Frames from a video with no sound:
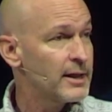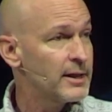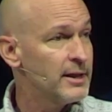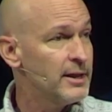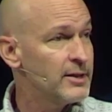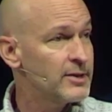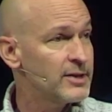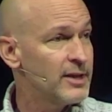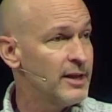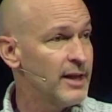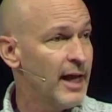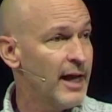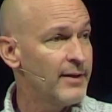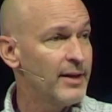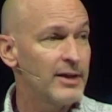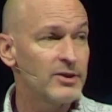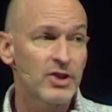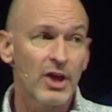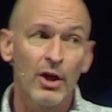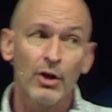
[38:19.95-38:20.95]
Do you see
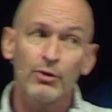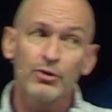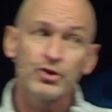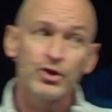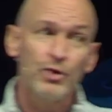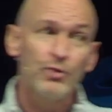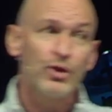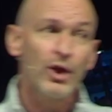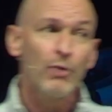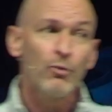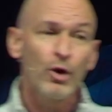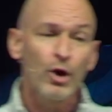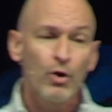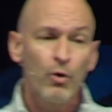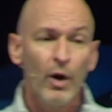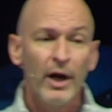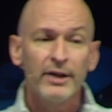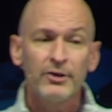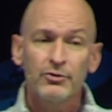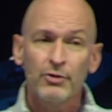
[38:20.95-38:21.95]
that? That tells you they were
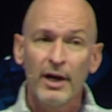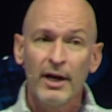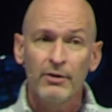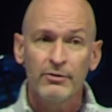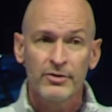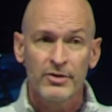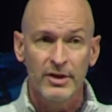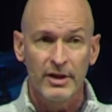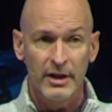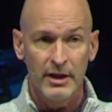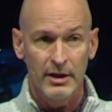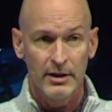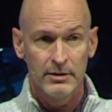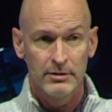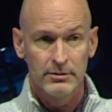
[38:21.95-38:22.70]
quite drowsy.